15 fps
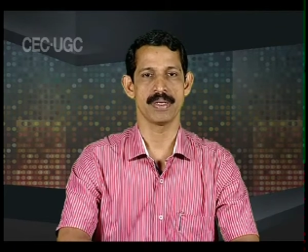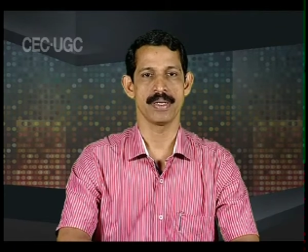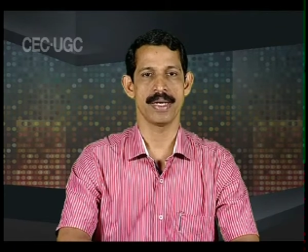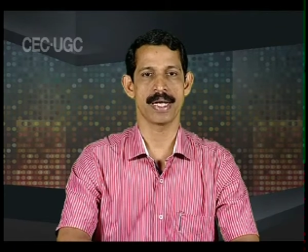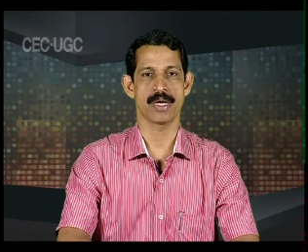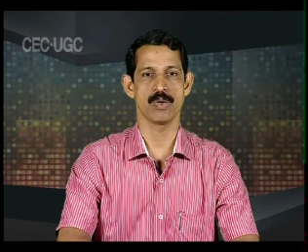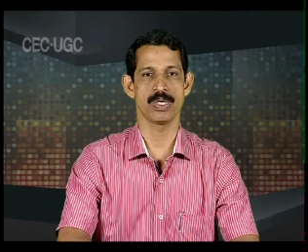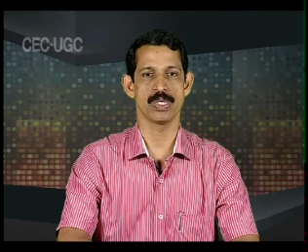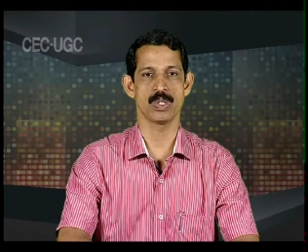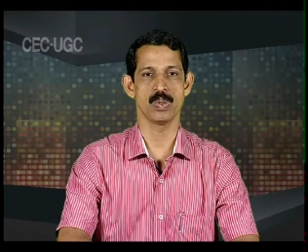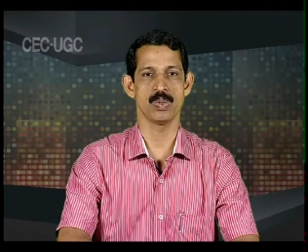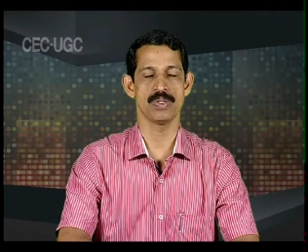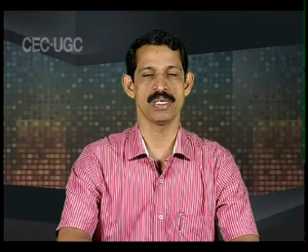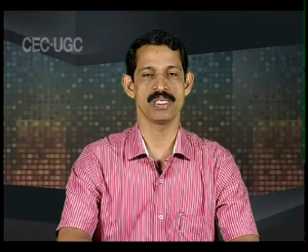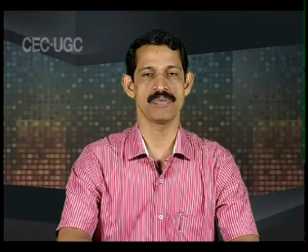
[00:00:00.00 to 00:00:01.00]
According
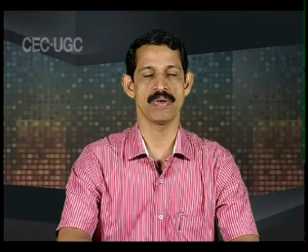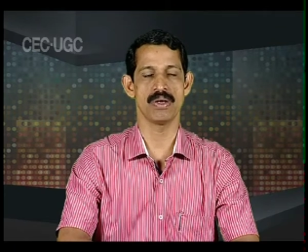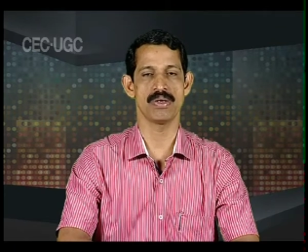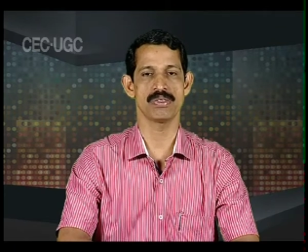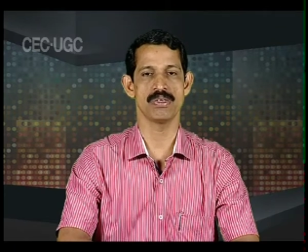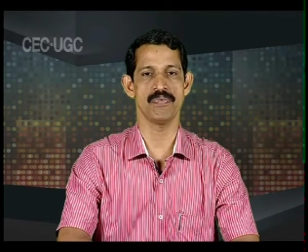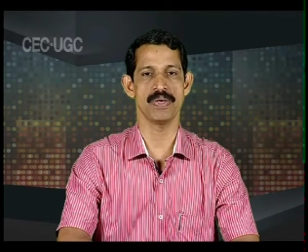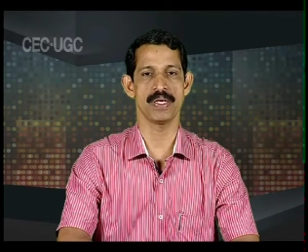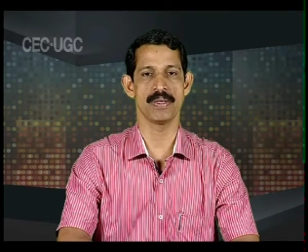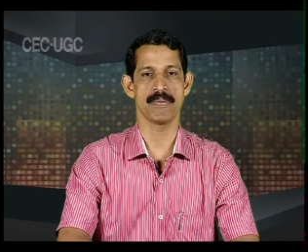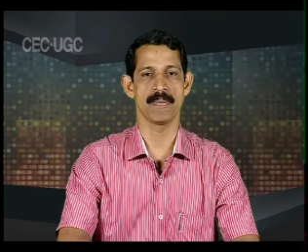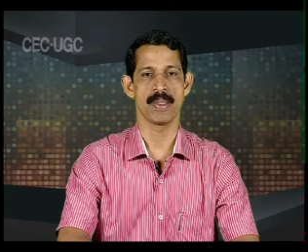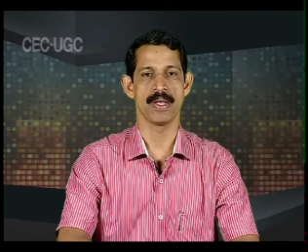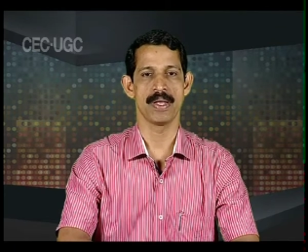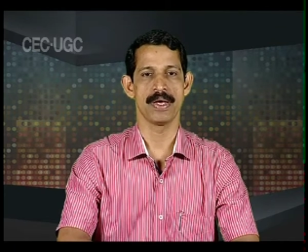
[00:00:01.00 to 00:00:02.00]
to this philosophy,
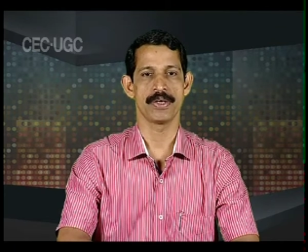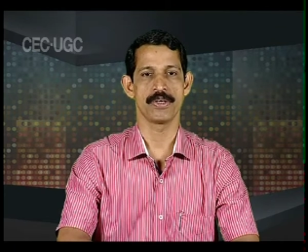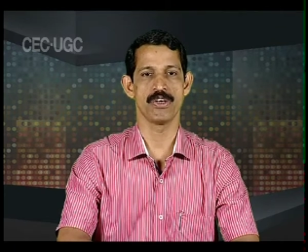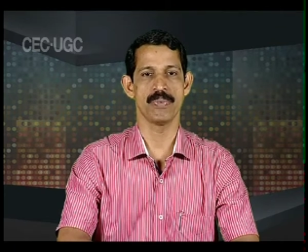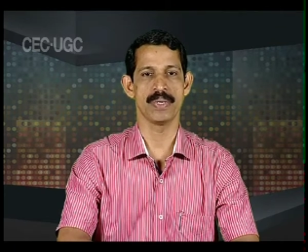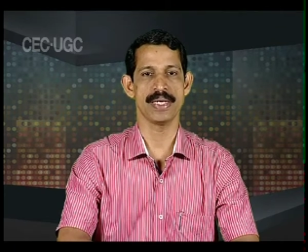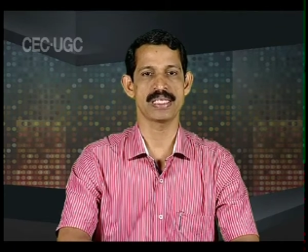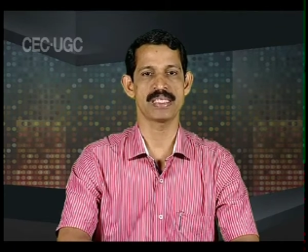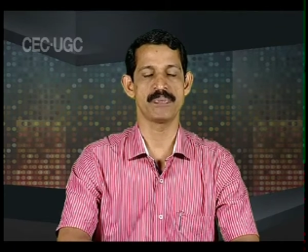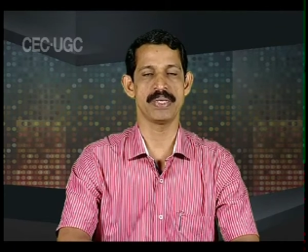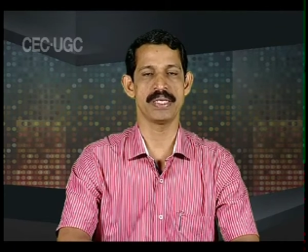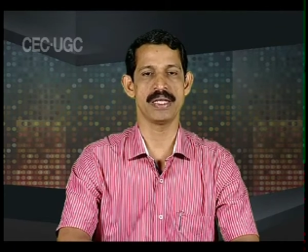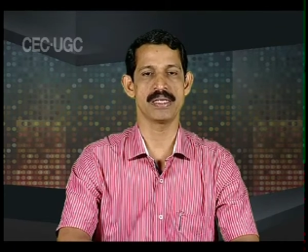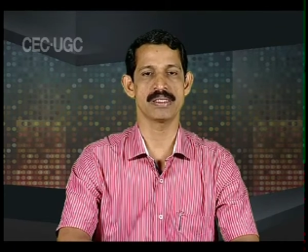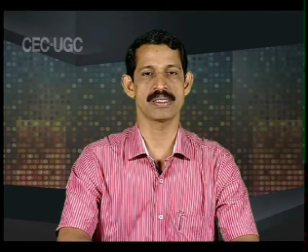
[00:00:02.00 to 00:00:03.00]
human
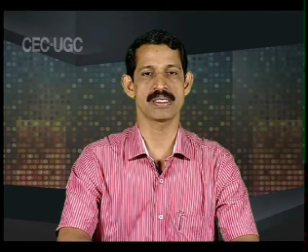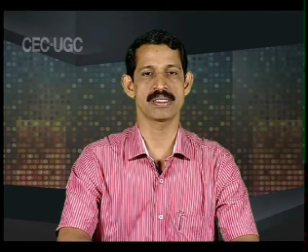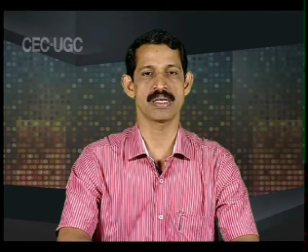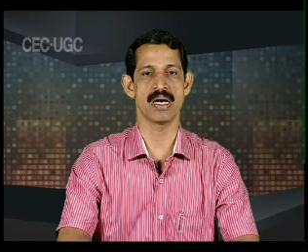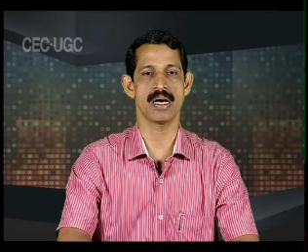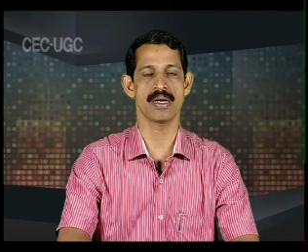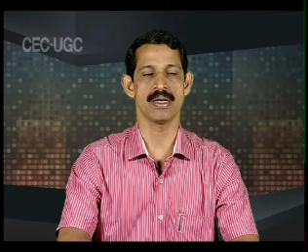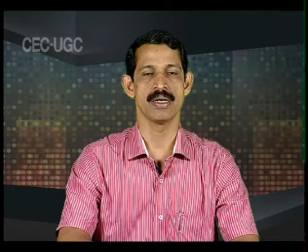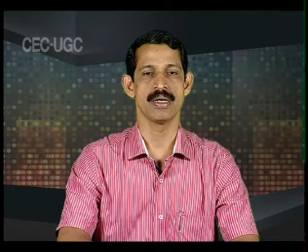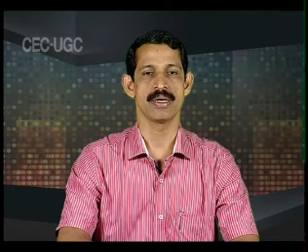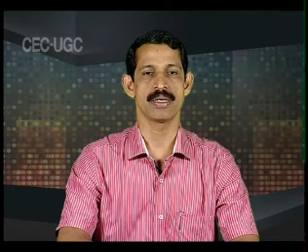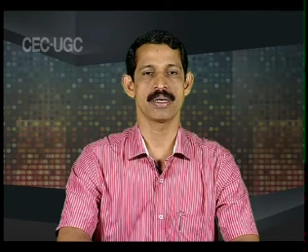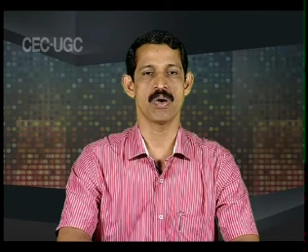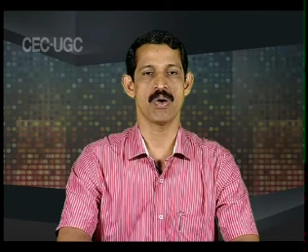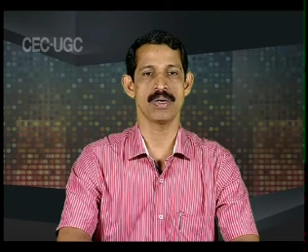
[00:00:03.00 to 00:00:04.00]
experiences are
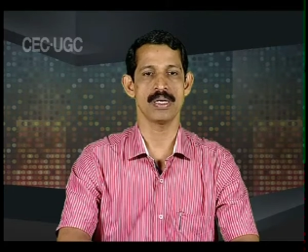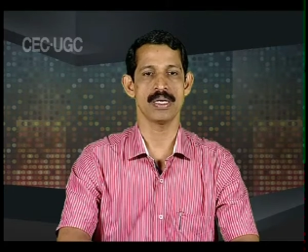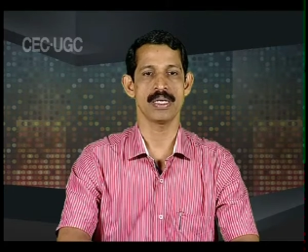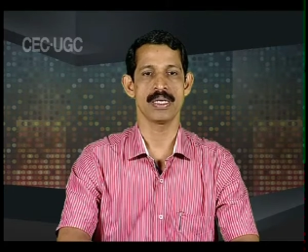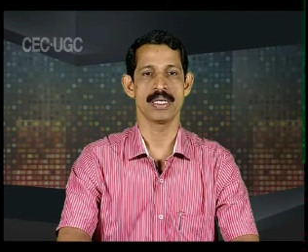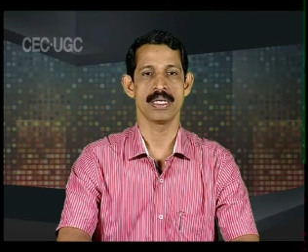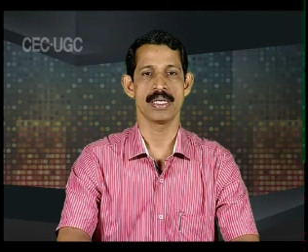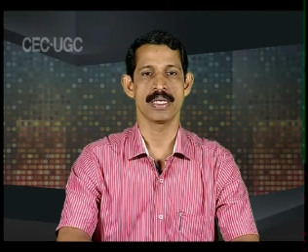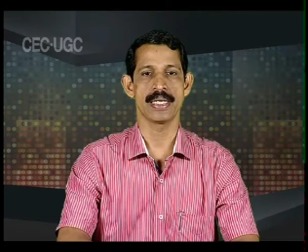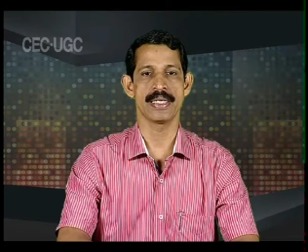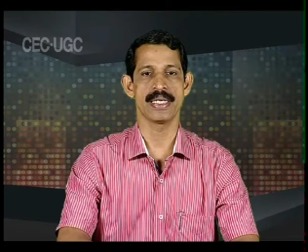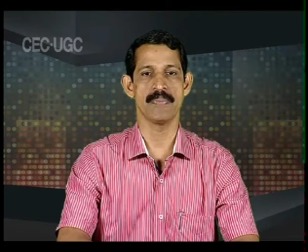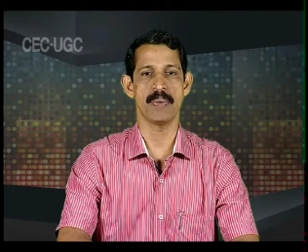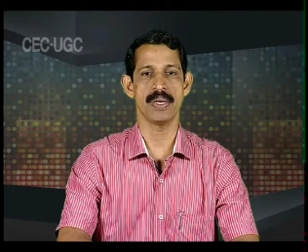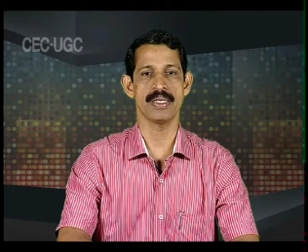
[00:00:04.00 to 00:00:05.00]
not
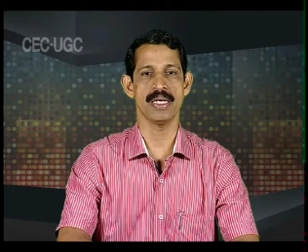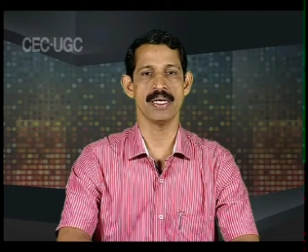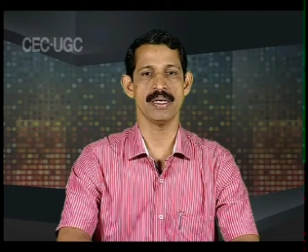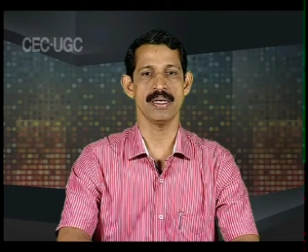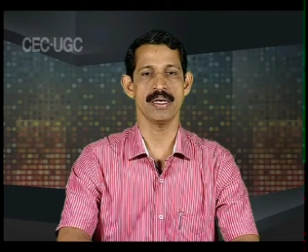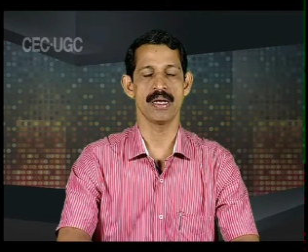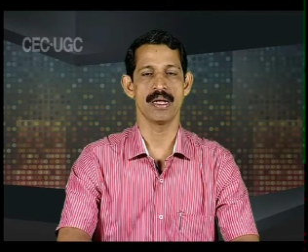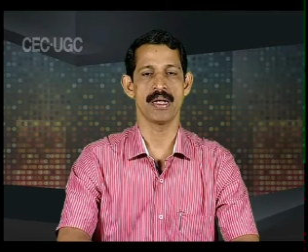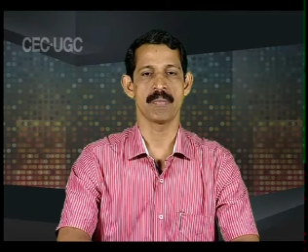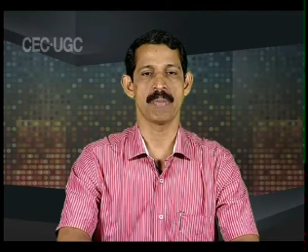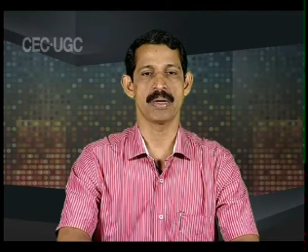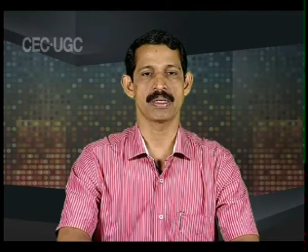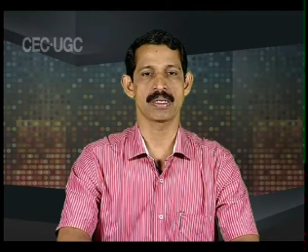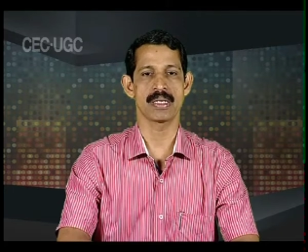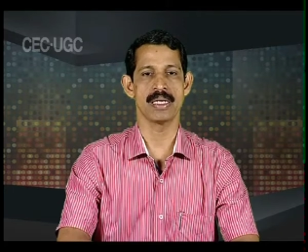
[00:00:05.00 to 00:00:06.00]
independent
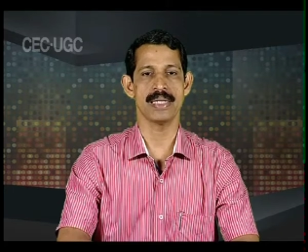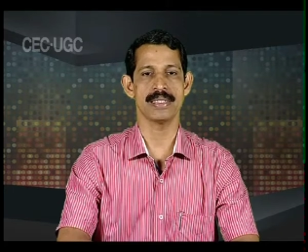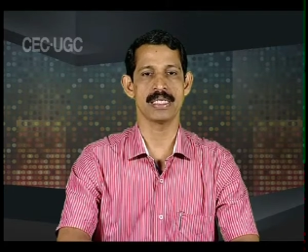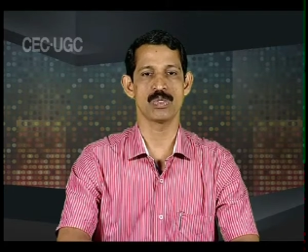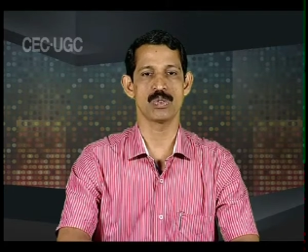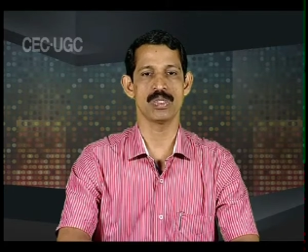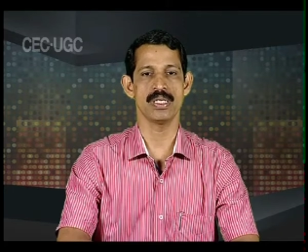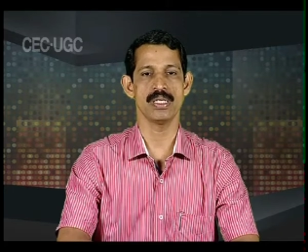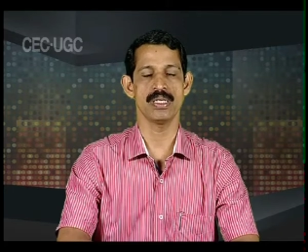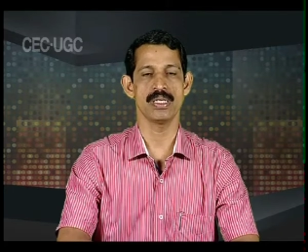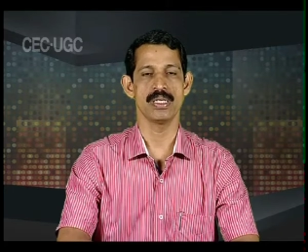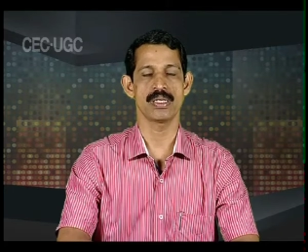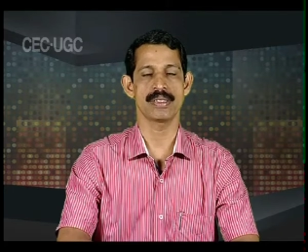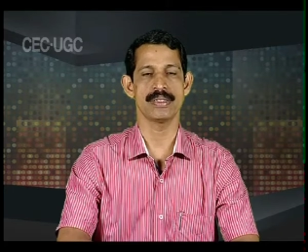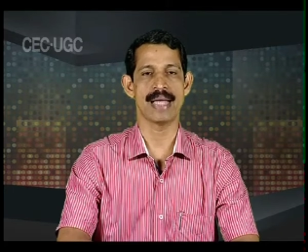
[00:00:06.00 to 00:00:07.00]
but related to the
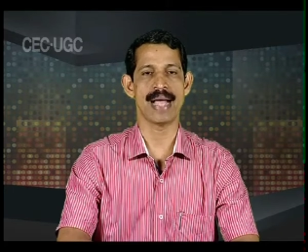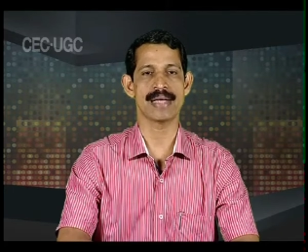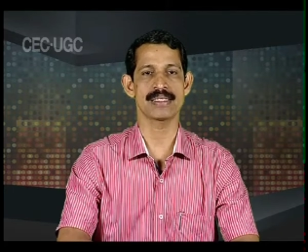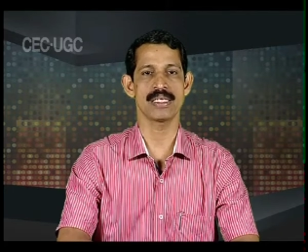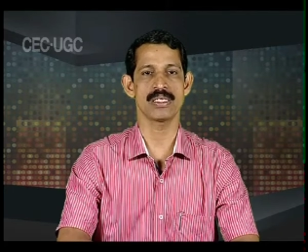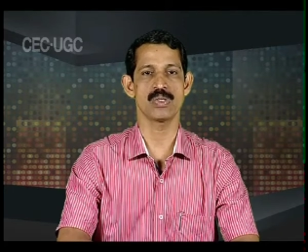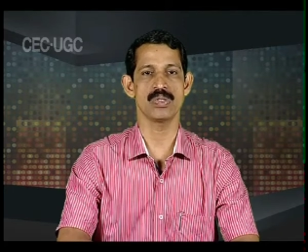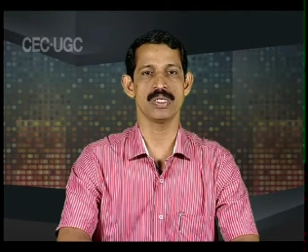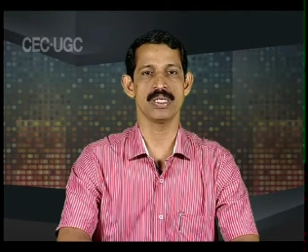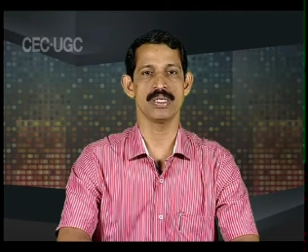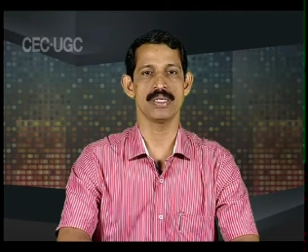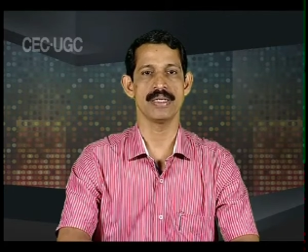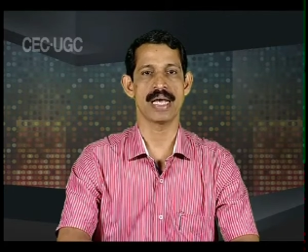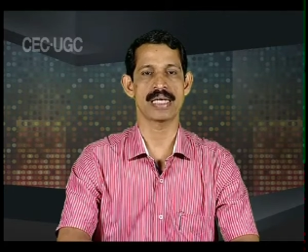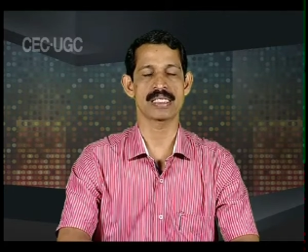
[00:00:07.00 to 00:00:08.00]
reaction to the
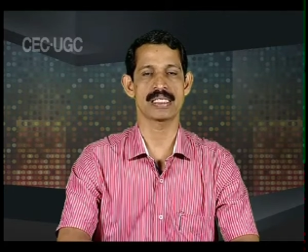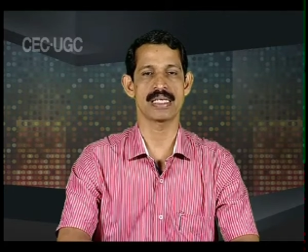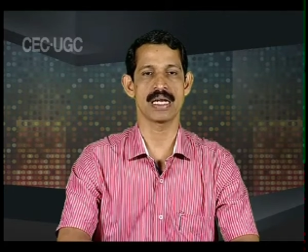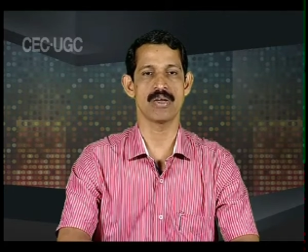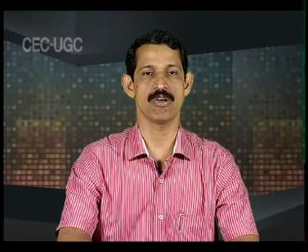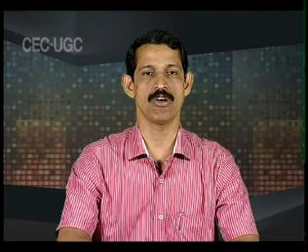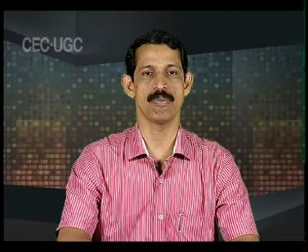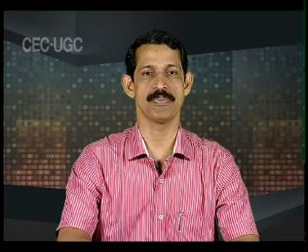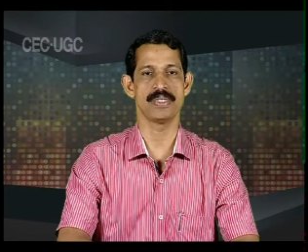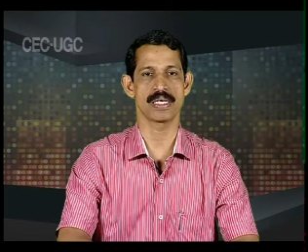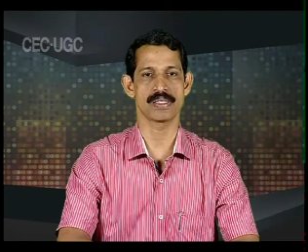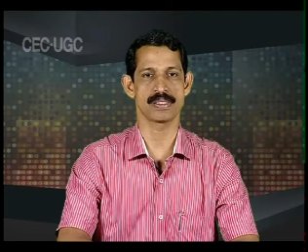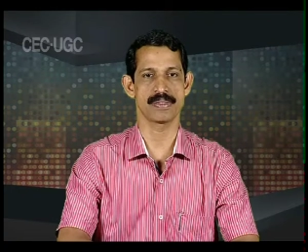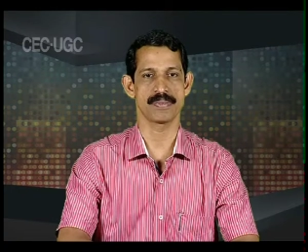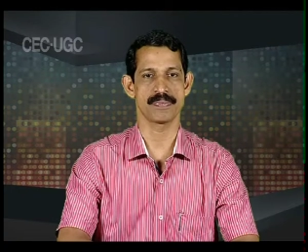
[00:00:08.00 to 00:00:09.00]
external
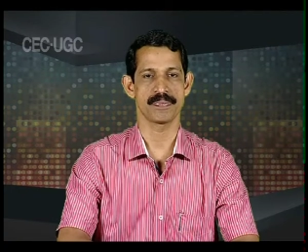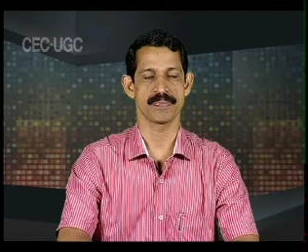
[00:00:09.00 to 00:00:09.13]
objects.